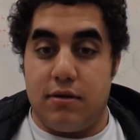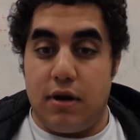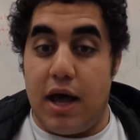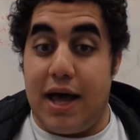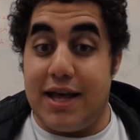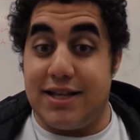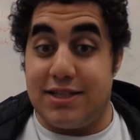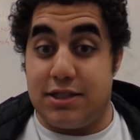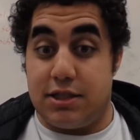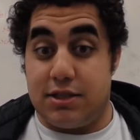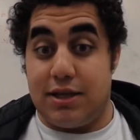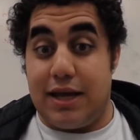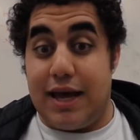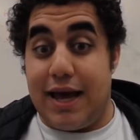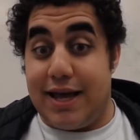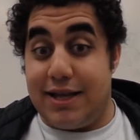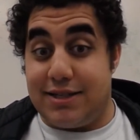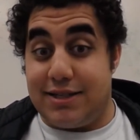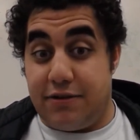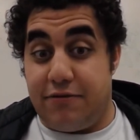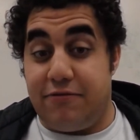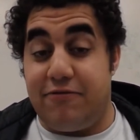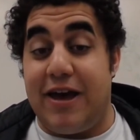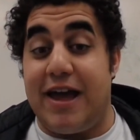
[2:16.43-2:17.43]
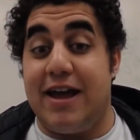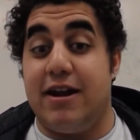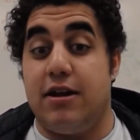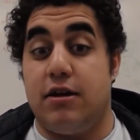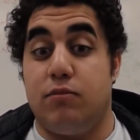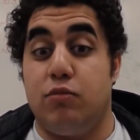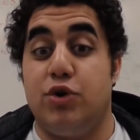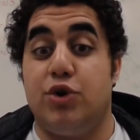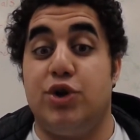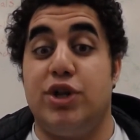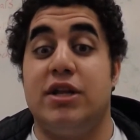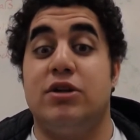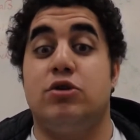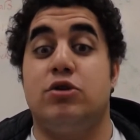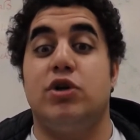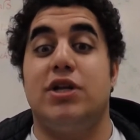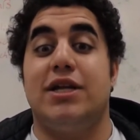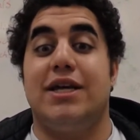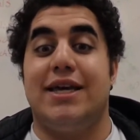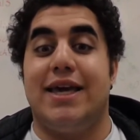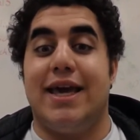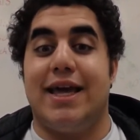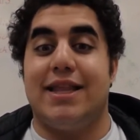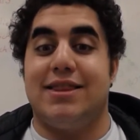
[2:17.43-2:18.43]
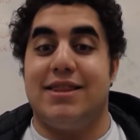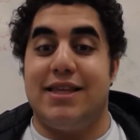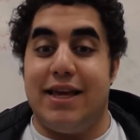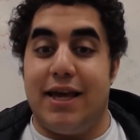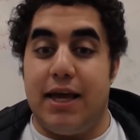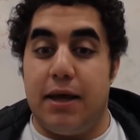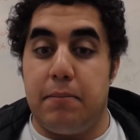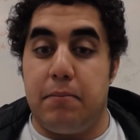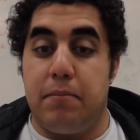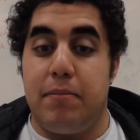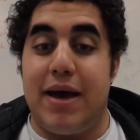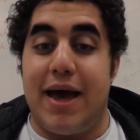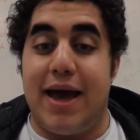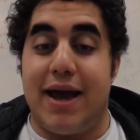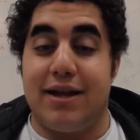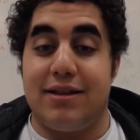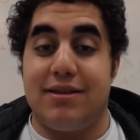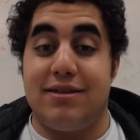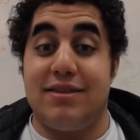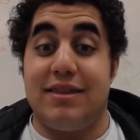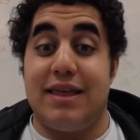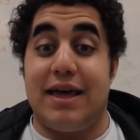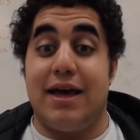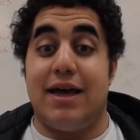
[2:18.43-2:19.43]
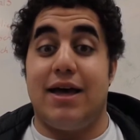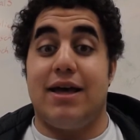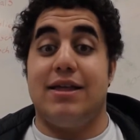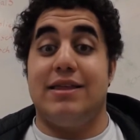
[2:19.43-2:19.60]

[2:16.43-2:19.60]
as a fandom, we didn't really get the impact that